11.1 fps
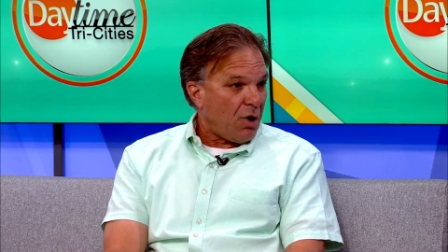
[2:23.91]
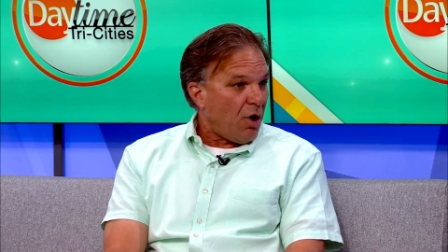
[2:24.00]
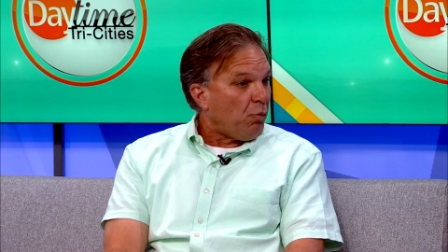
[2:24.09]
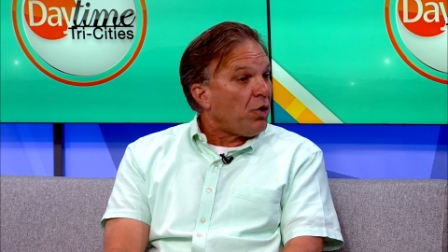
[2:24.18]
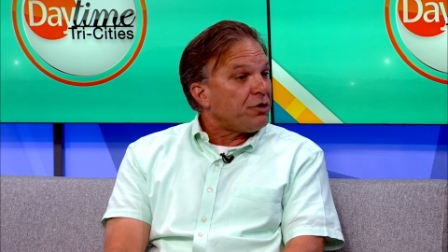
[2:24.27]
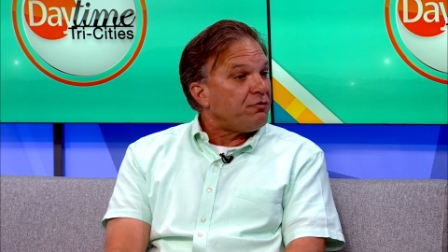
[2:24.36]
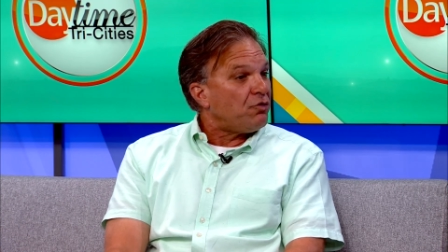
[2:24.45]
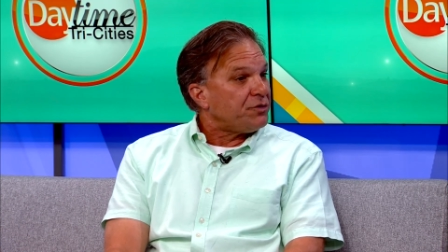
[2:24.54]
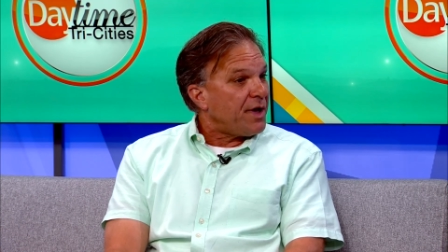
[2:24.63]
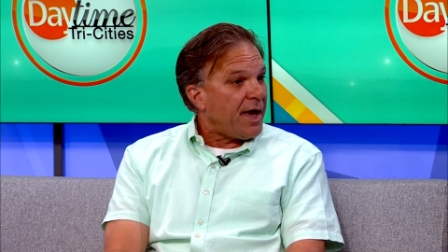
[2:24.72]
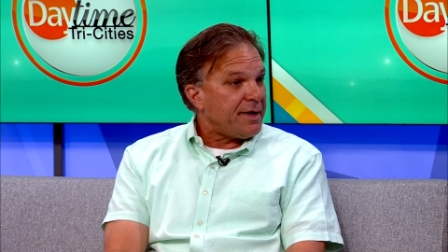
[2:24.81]
a wonderful
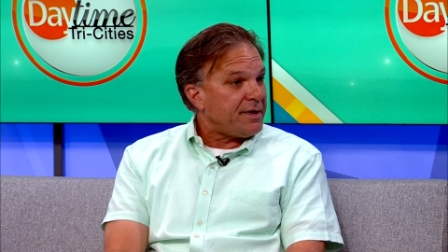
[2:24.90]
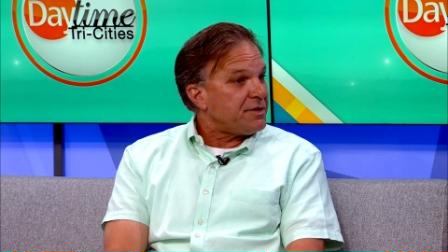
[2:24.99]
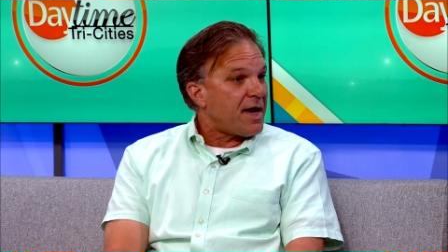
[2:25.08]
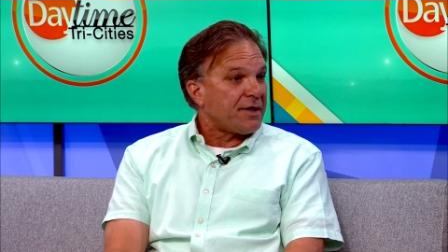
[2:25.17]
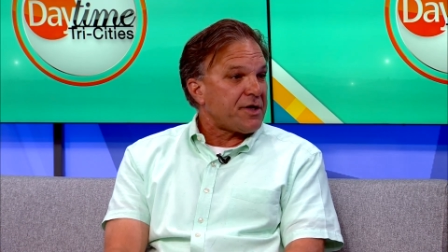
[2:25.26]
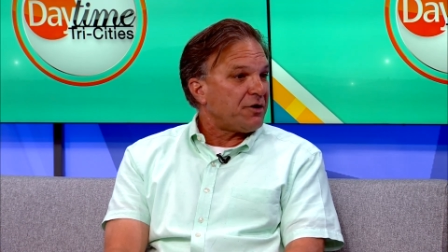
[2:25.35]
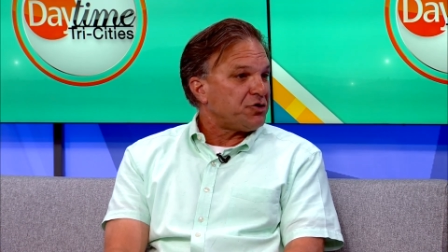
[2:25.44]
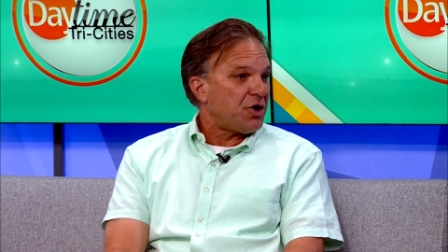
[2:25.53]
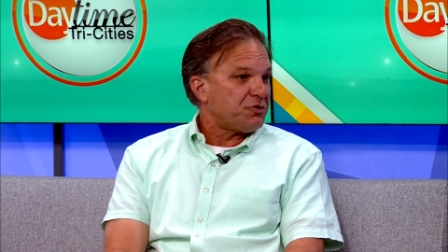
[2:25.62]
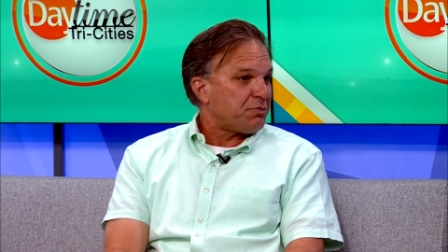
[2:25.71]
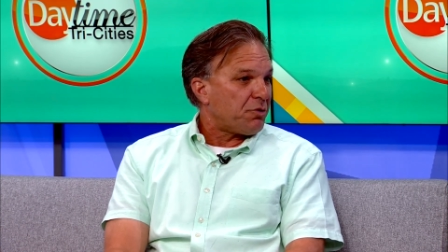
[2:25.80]
day in downtown
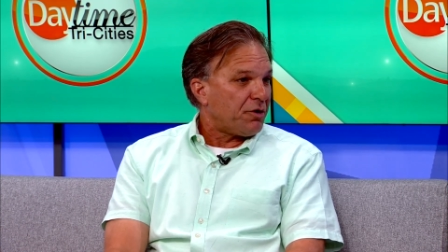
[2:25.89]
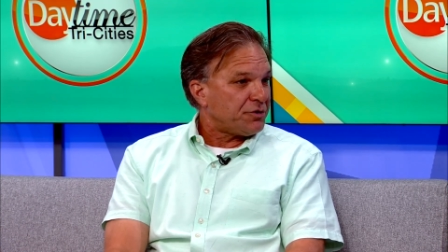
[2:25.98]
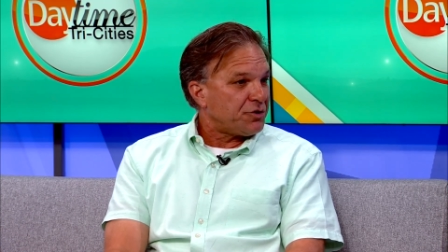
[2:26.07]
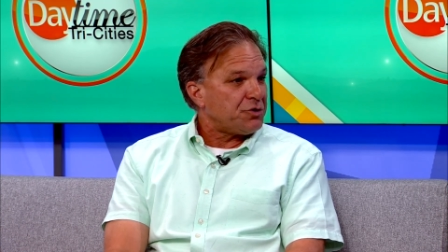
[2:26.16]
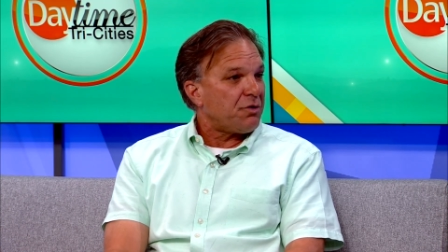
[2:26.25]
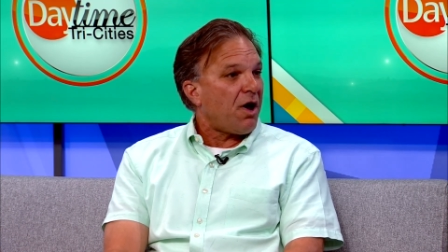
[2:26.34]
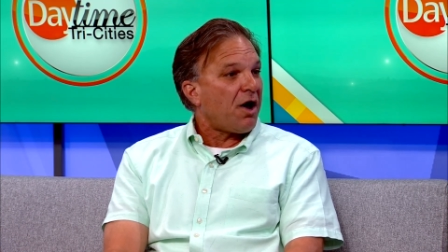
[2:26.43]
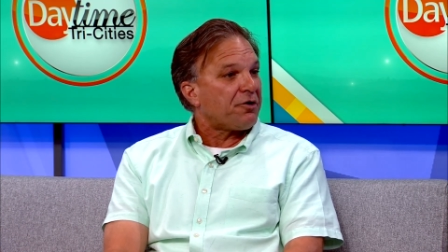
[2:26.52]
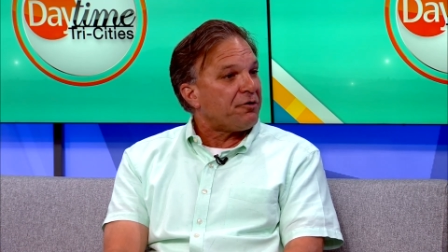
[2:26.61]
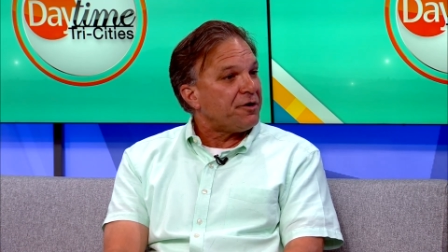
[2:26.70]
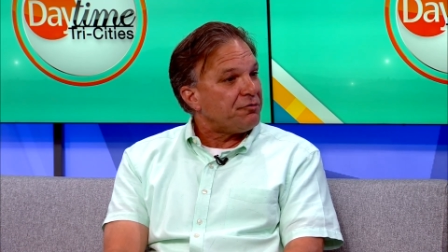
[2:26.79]
Jonesborough to
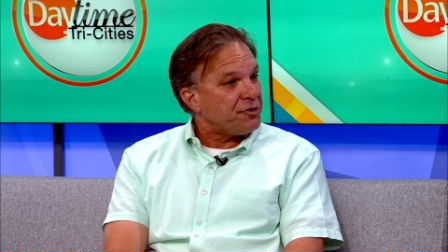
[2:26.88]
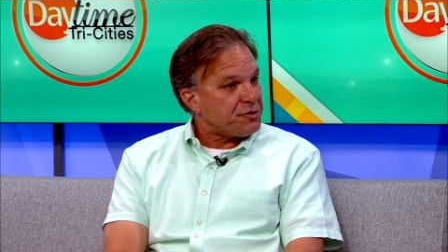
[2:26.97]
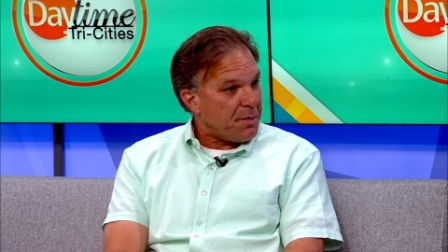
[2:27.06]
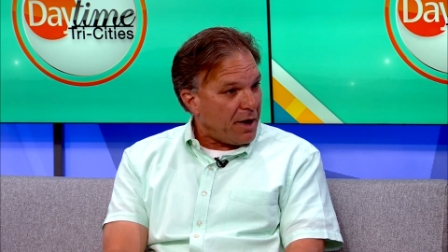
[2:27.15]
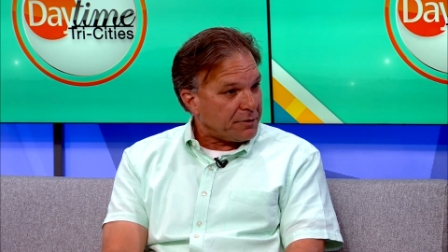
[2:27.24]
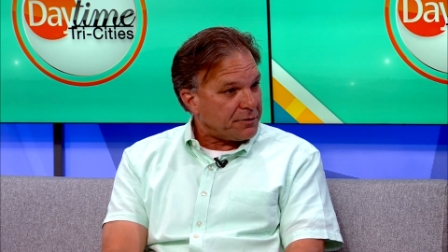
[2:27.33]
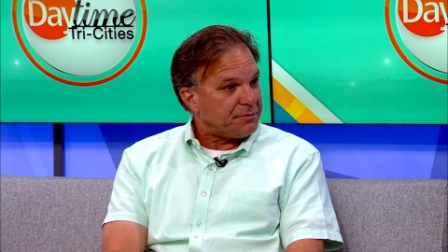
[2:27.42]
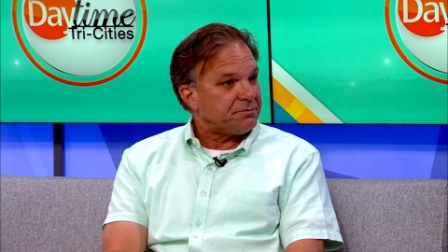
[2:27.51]
honor and respect.